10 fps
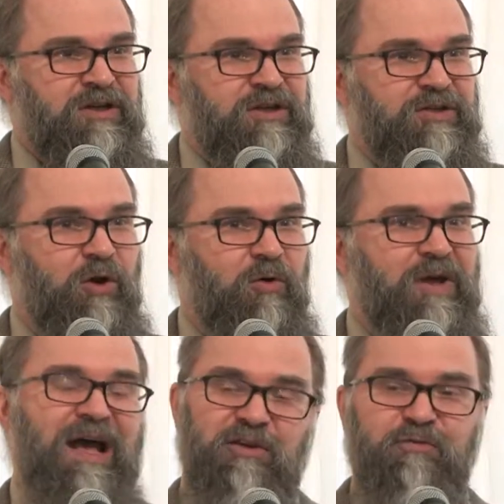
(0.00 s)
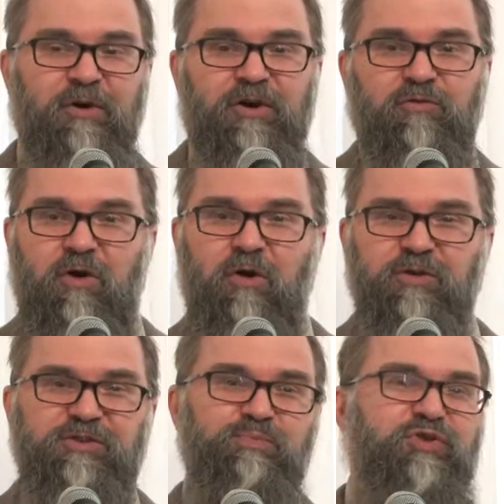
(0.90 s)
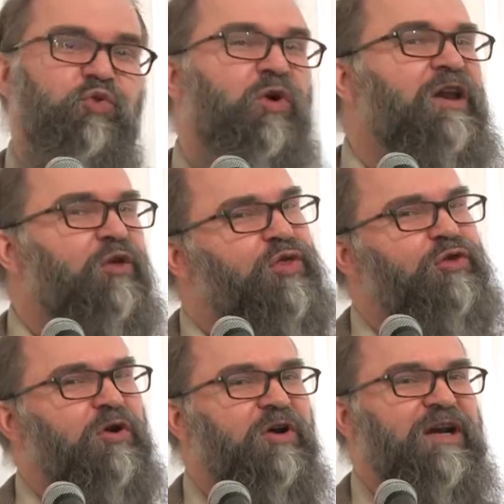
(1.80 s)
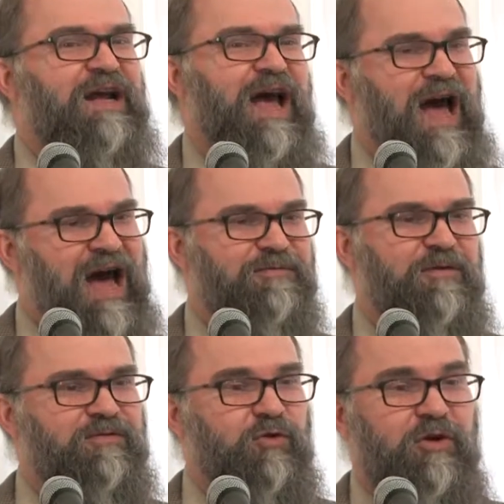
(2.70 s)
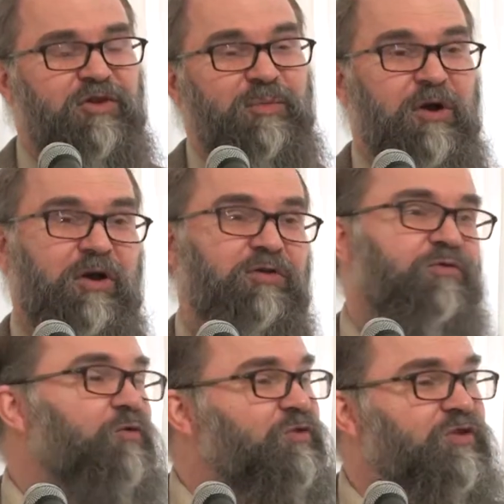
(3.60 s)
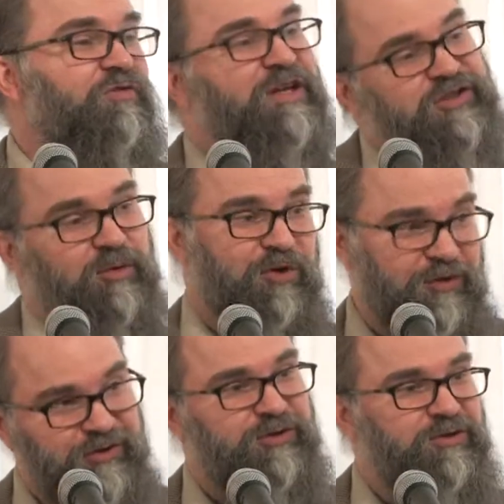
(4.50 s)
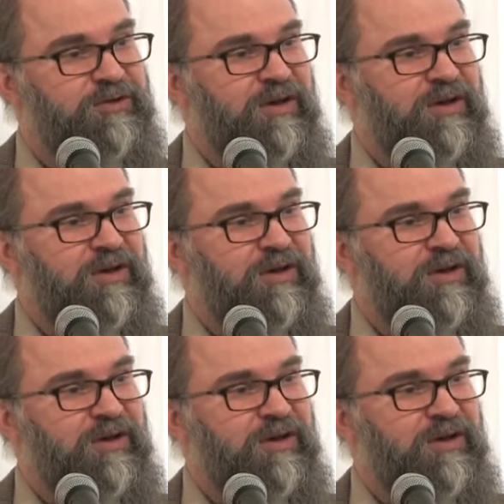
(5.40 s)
So California grows between 1/3 and 1/2 of North America's fruits and vegetables.